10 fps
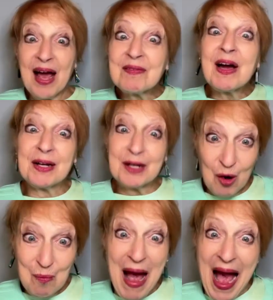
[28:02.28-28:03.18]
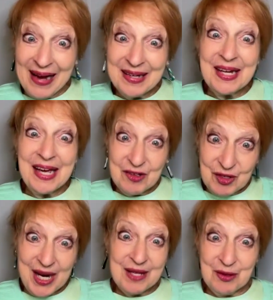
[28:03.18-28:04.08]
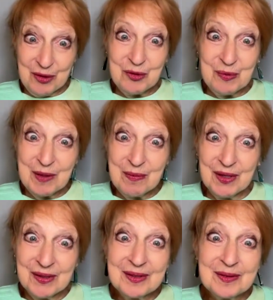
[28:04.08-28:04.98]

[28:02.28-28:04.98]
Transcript: I've got to go back and educate those people?